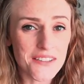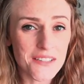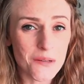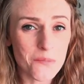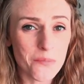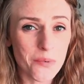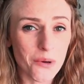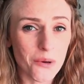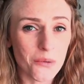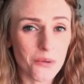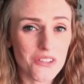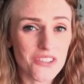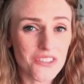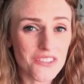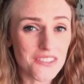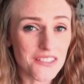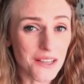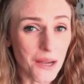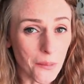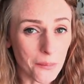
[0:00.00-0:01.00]
simple with
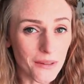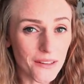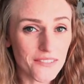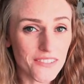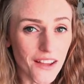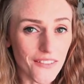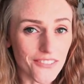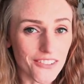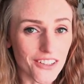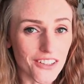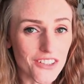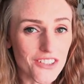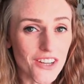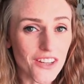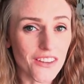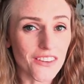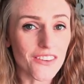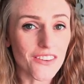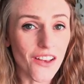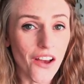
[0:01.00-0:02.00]
just a couple of
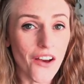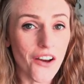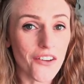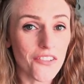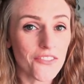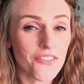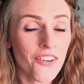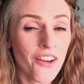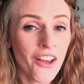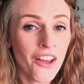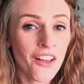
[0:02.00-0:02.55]
definitions of